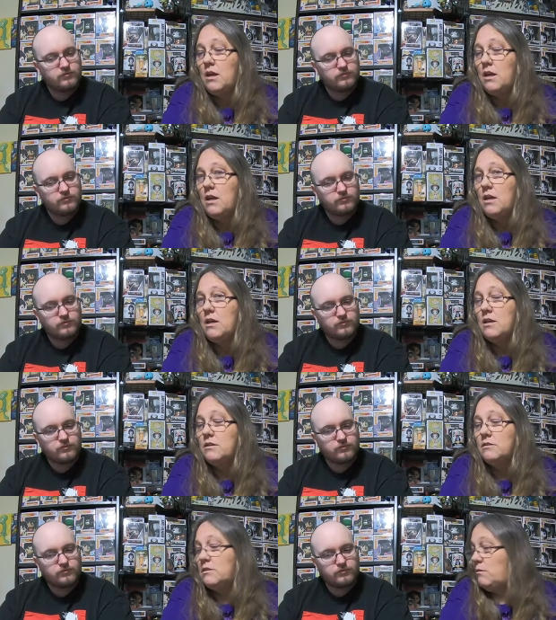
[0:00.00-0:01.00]

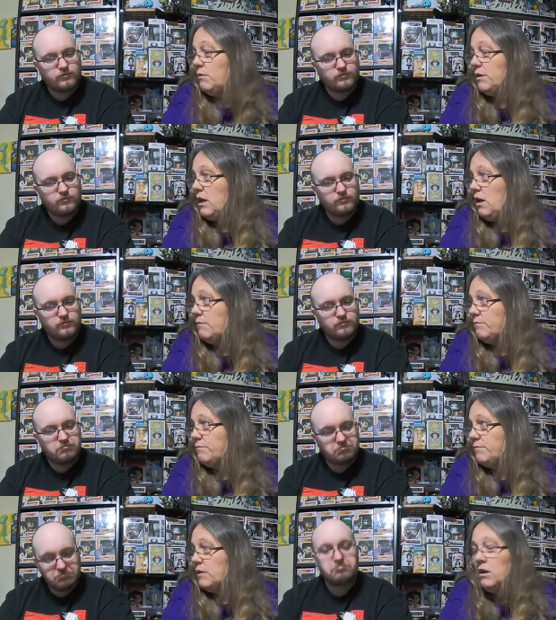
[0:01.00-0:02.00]
Speaker 1: and see what we got.
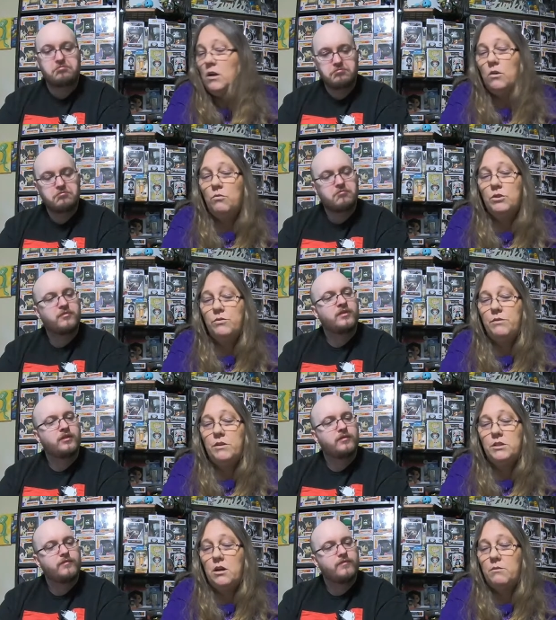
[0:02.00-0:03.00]
Which one do you
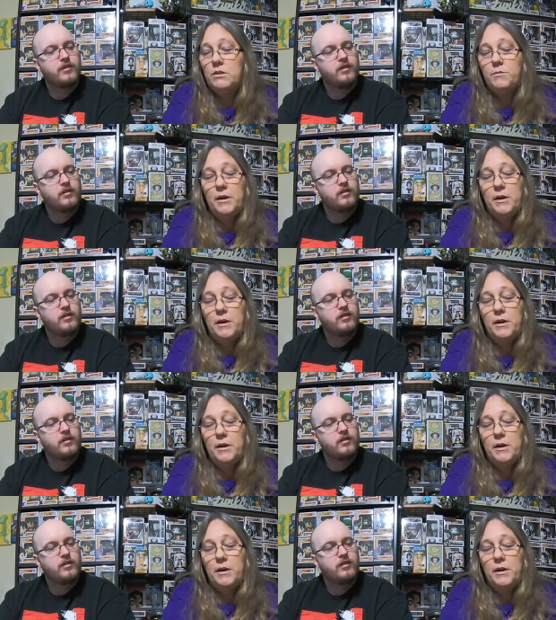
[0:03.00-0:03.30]
want to start with,